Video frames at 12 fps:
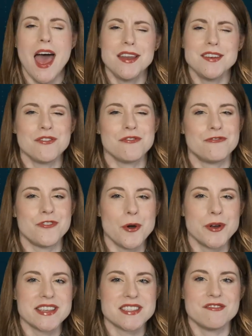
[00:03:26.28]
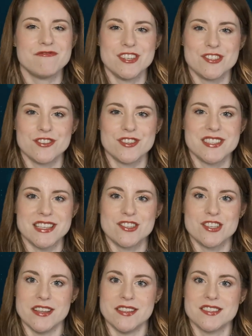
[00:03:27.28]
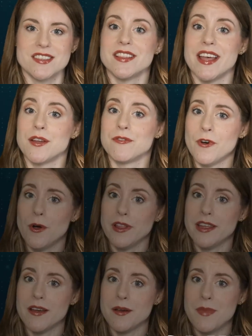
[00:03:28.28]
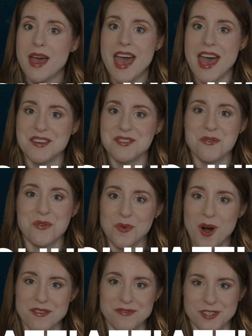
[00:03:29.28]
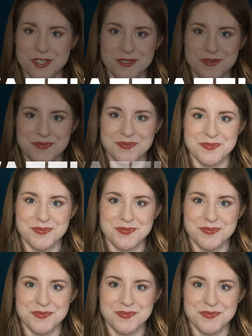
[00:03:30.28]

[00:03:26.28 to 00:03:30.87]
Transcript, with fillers: and focused visualizations like Folium and Waffle.